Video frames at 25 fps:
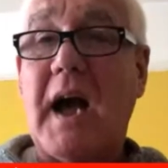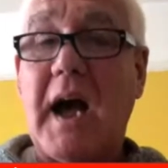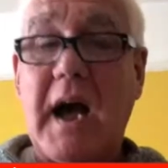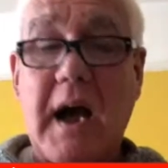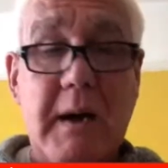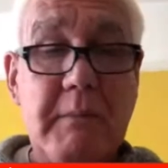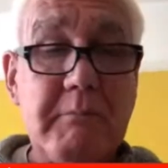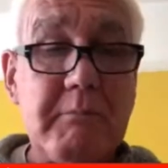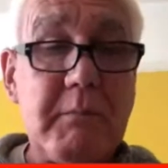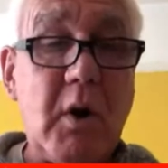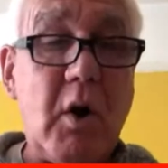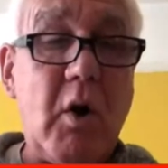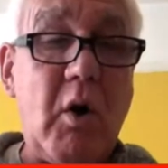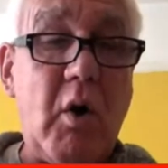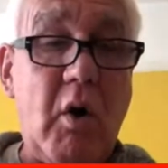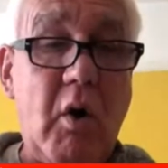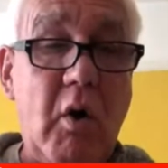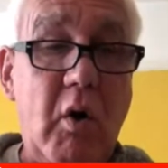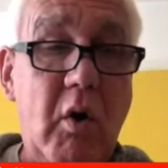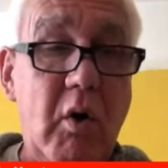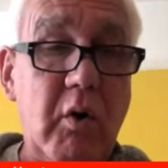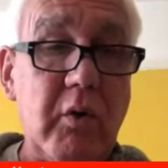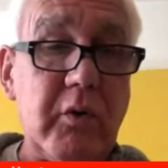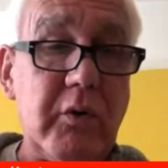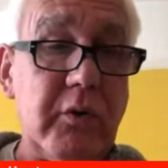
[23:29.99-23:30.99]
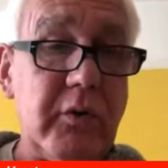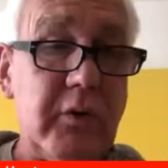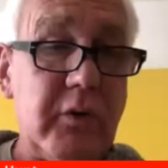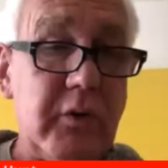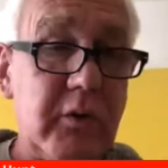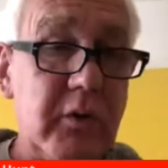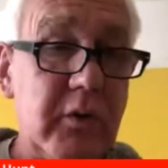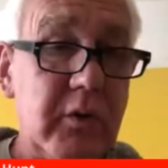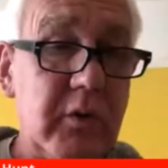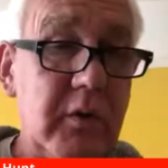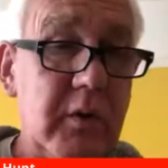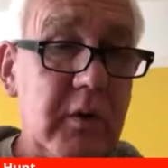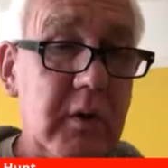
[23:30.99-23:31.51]
Come on.
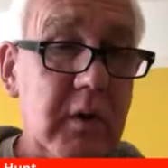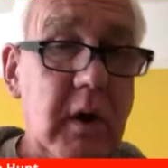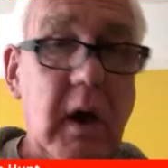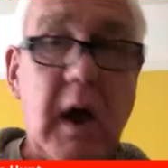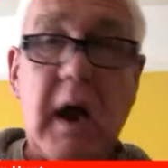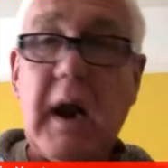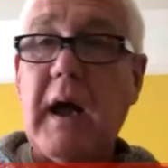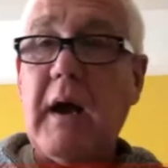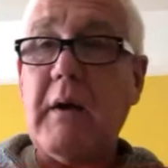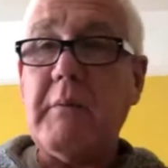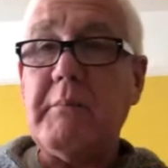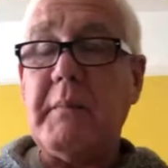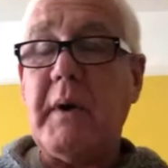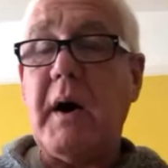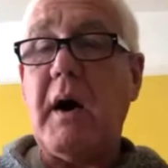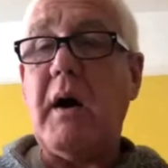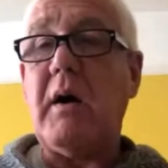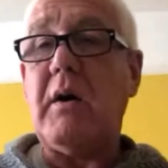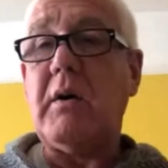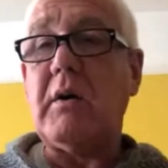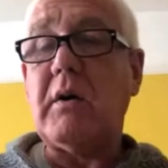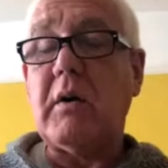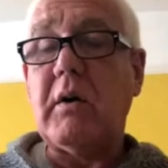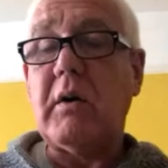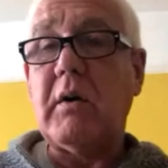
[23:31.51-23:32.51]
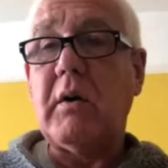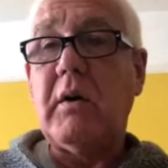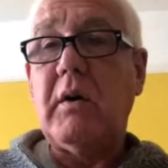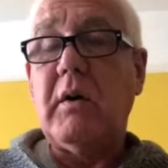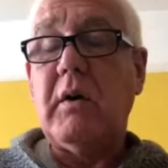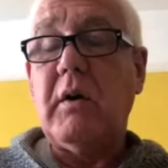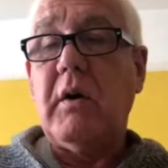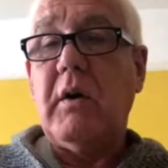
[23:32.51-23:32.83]
Hello, Mark.